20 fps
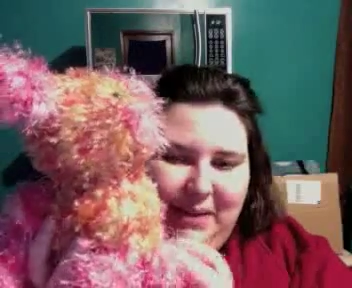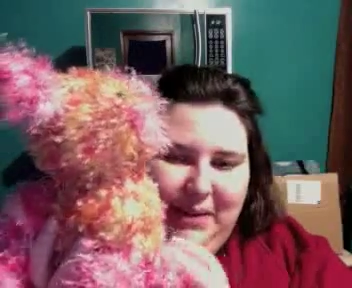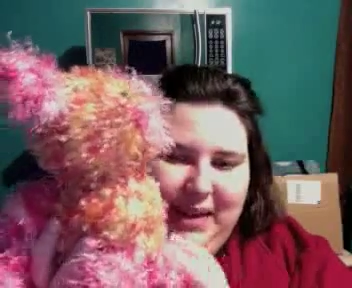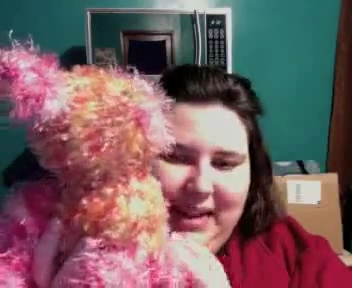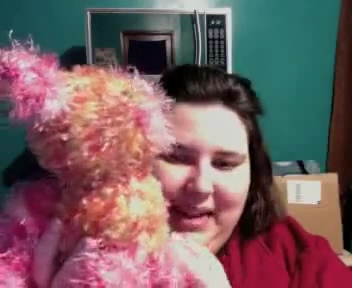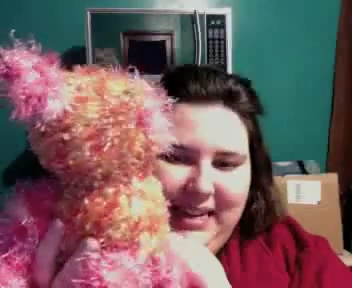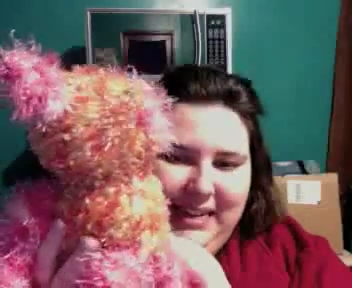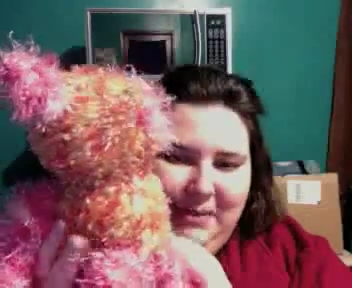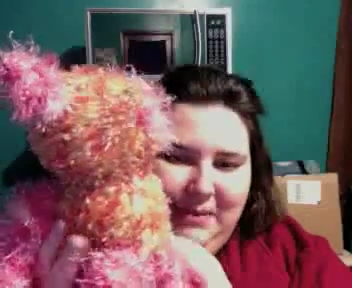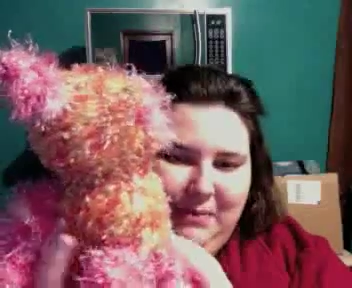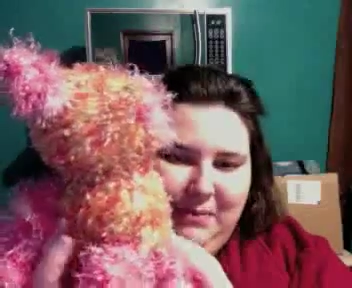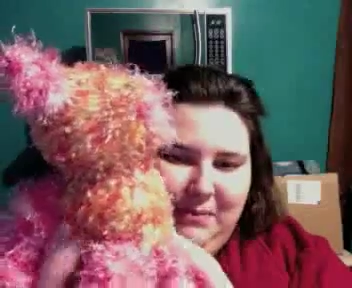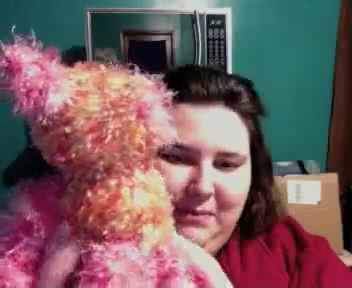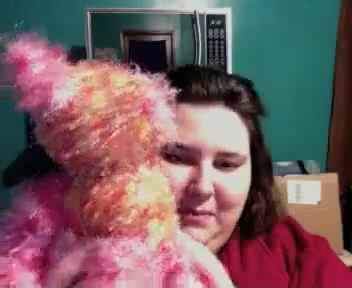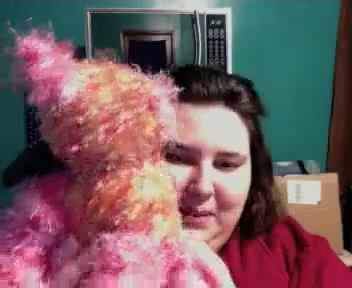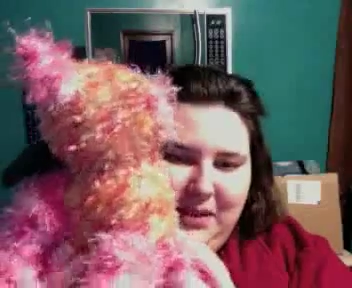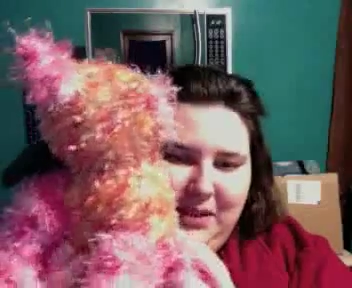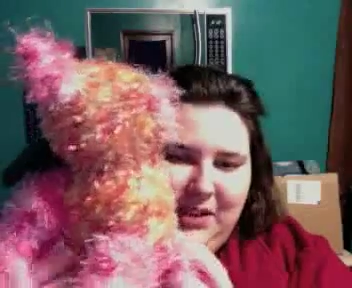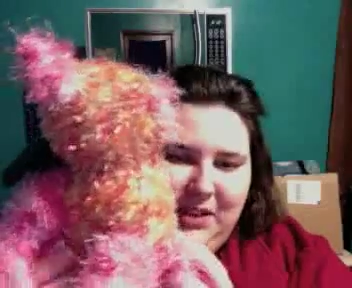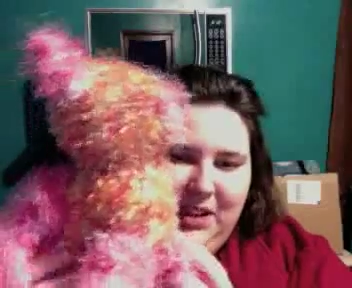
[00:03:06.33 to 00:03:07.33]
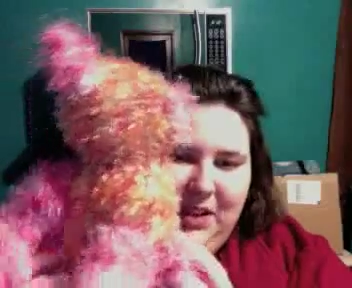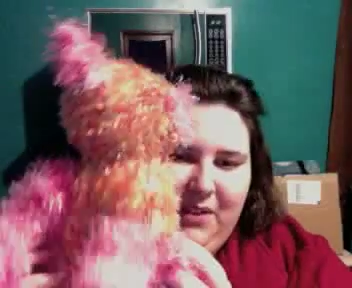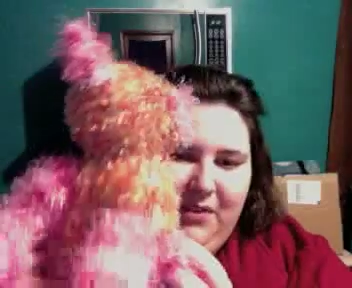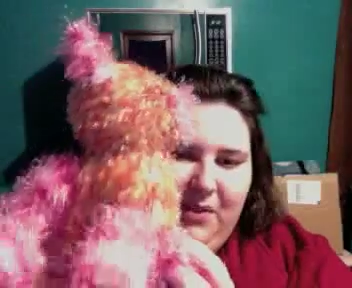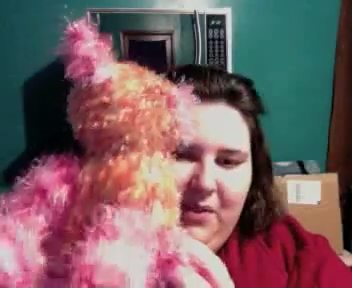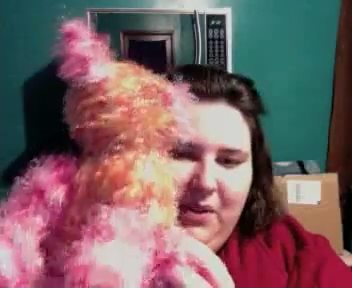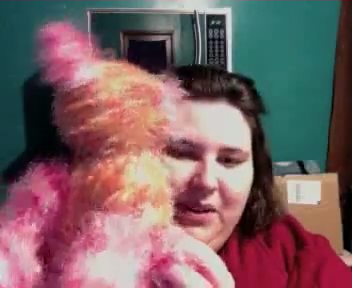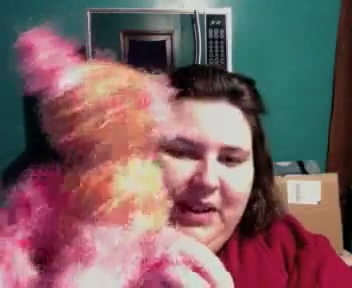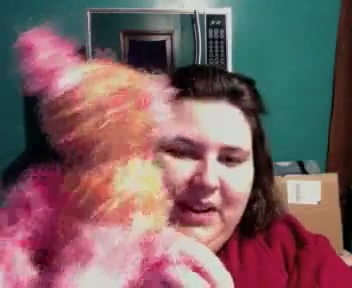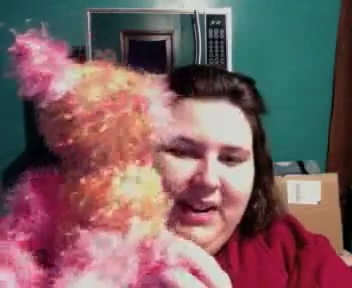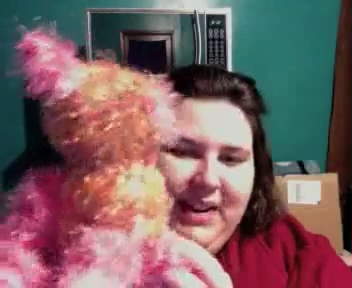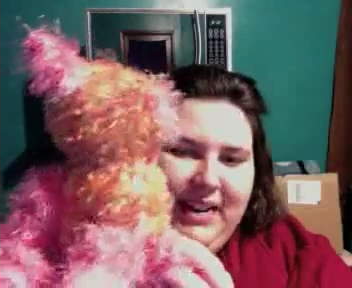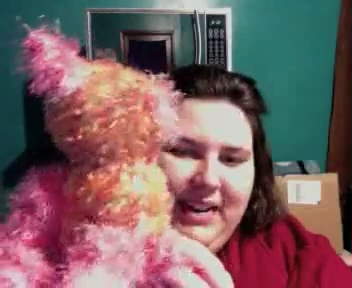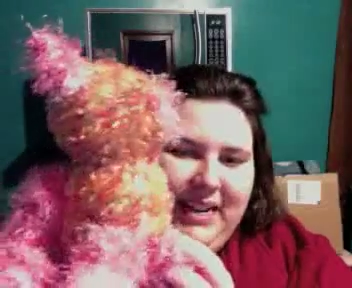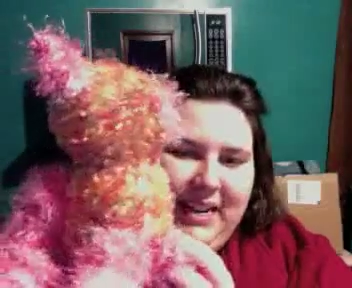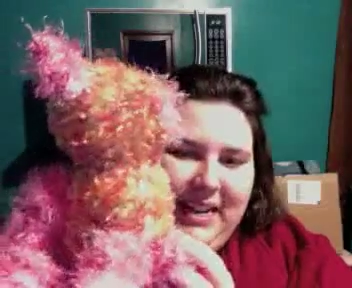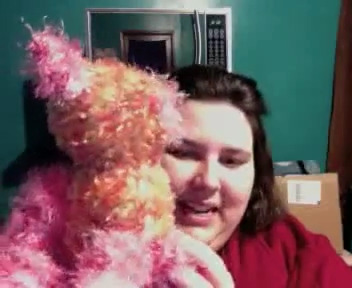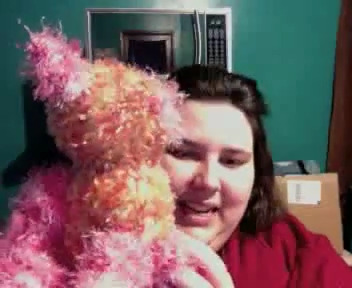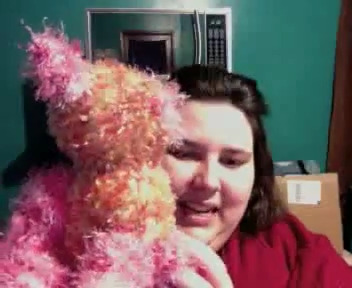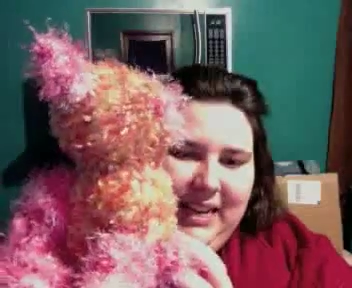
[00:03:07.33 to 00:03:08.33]
I didn't much care for it.
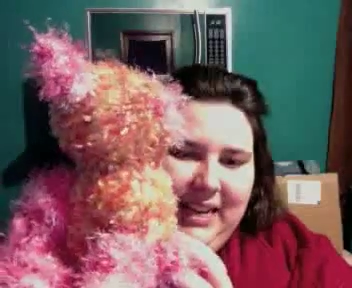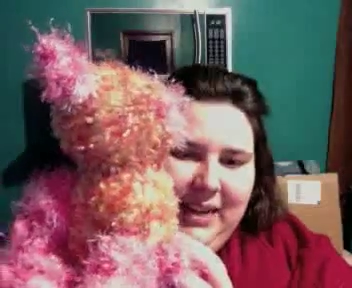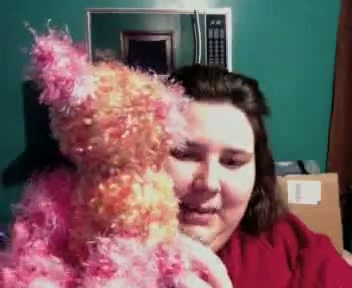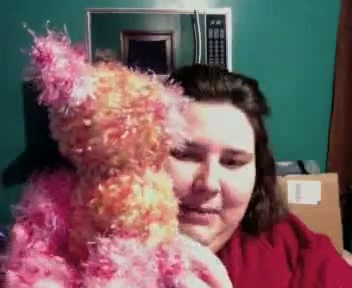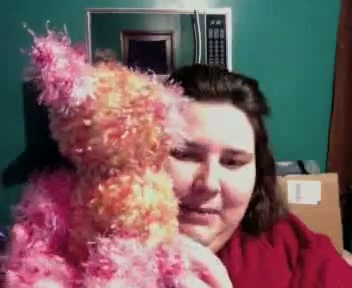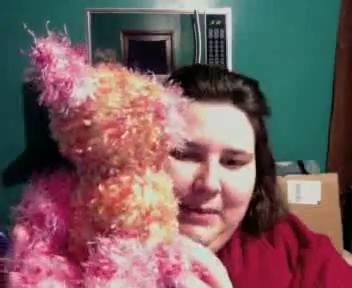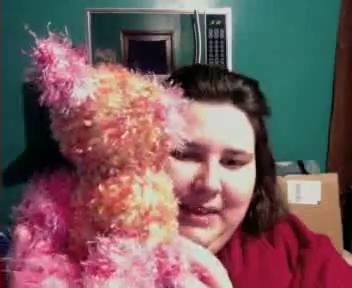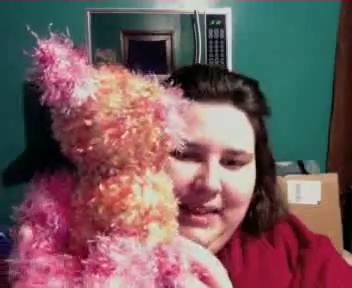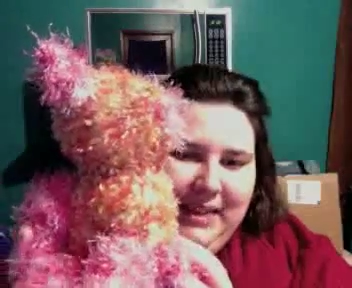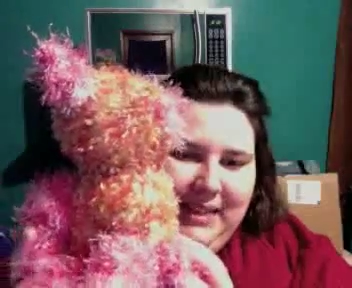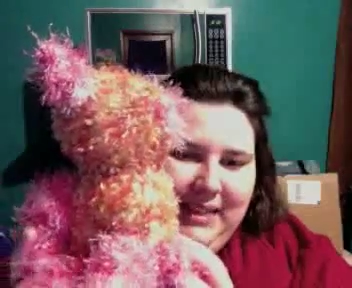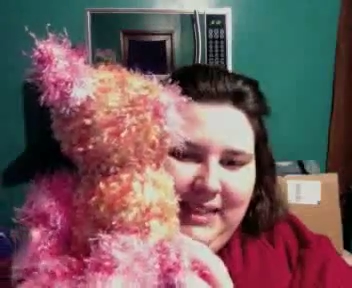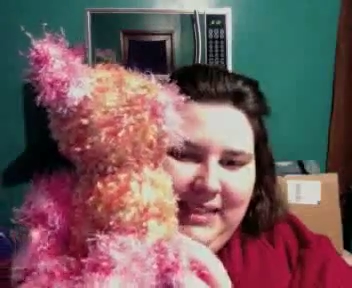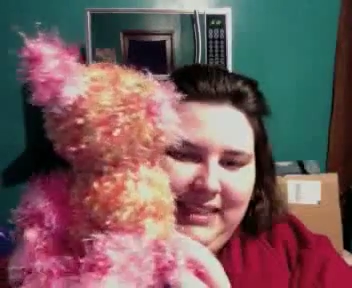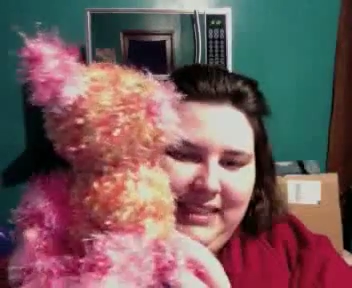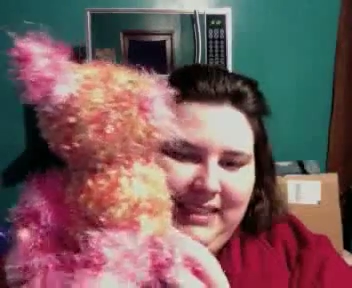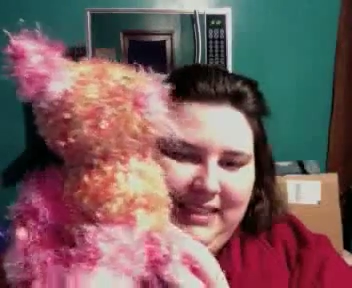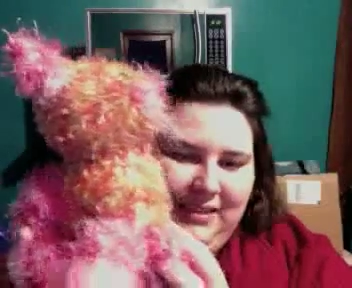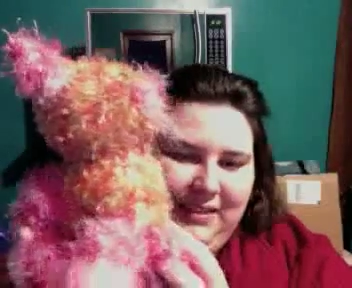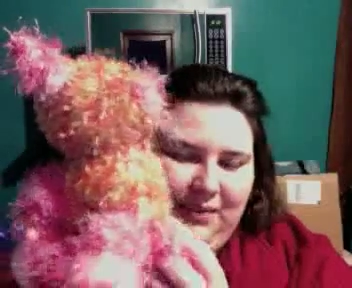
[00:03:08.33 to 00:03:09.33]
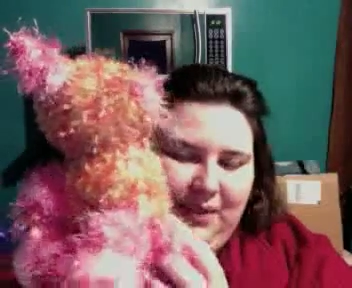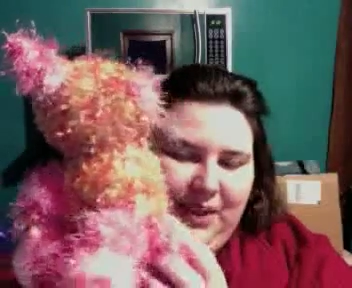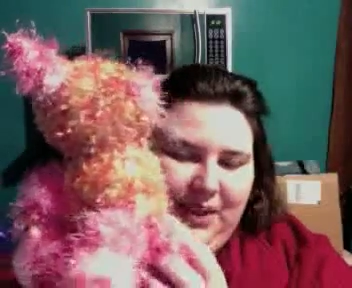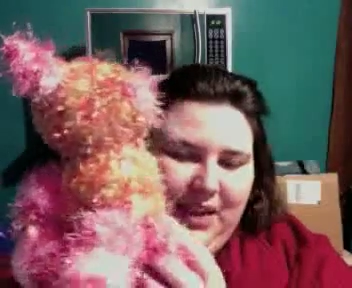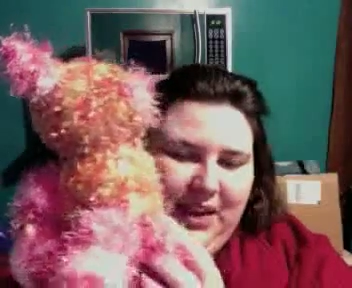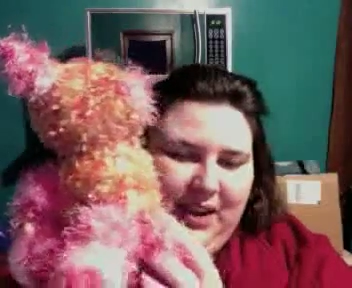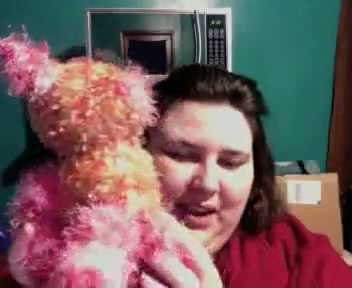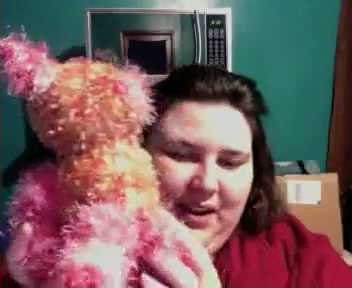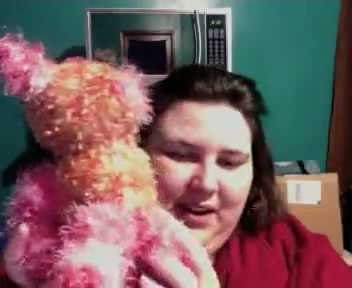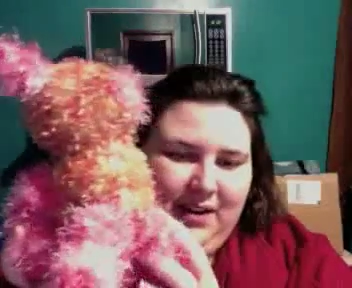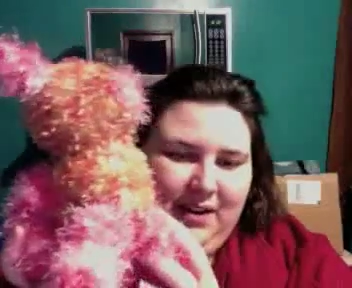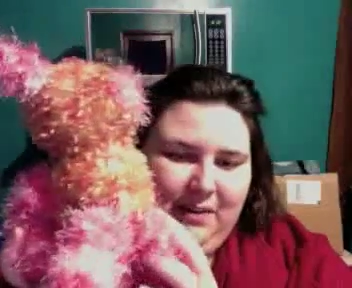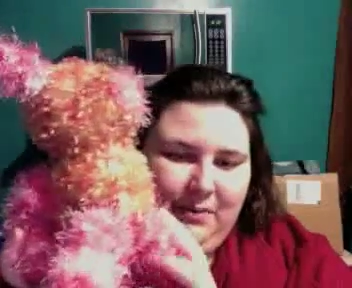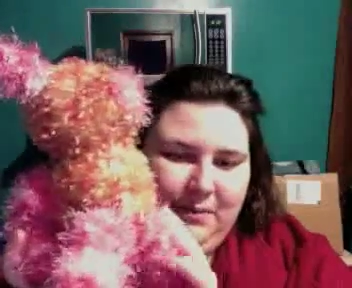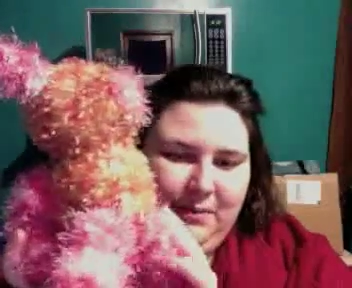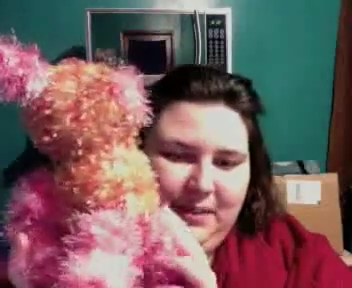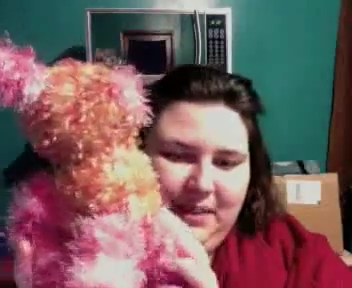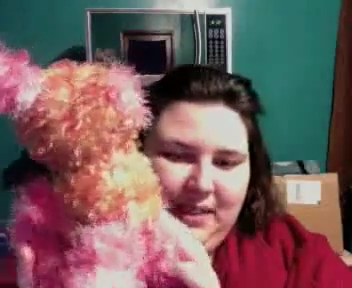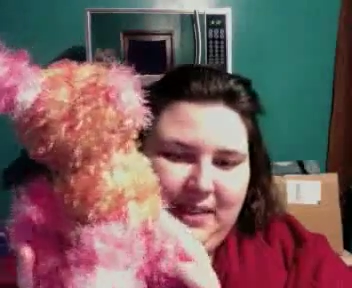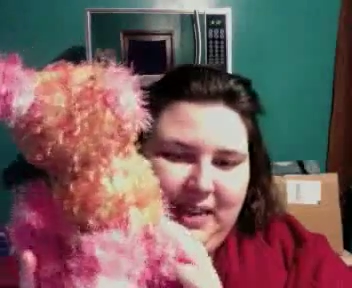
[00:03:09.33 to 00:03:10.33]
But for the
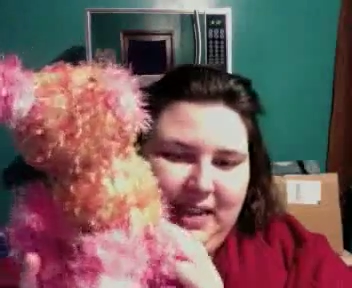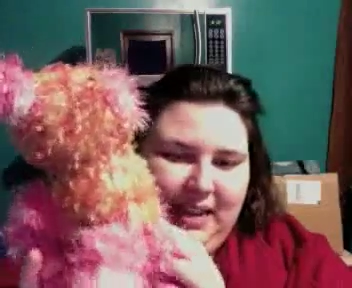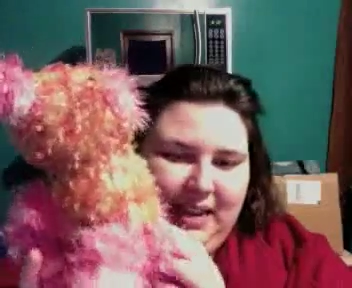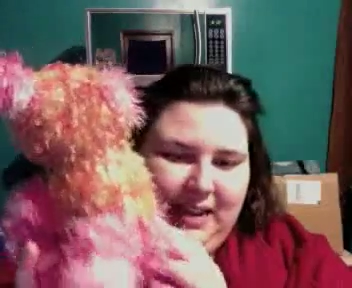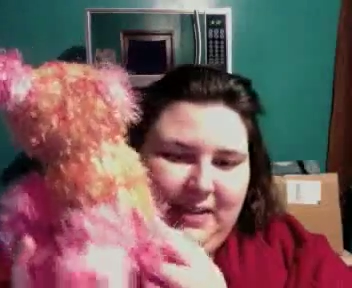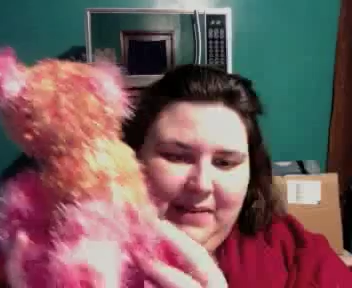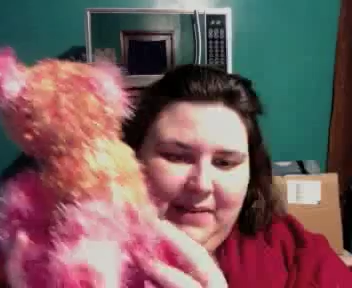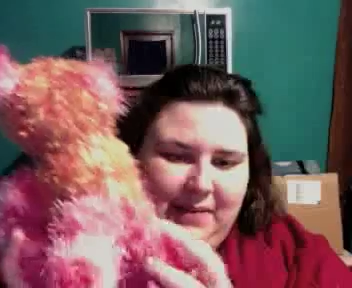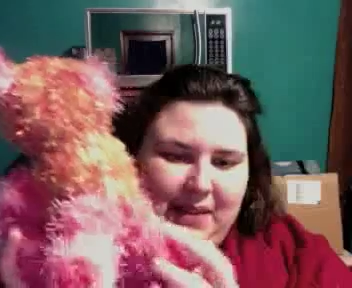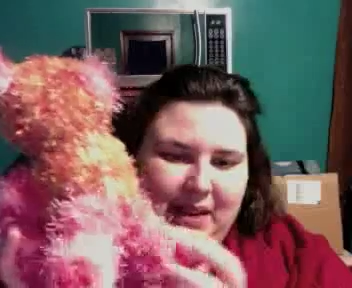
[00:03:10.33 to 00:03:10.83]
arms, for